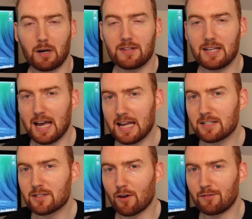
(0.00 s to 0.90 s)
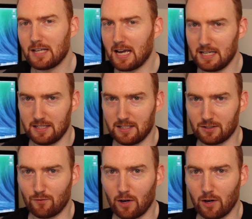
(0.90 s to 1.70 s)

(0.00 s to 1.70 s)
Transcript: By the end of the 80s,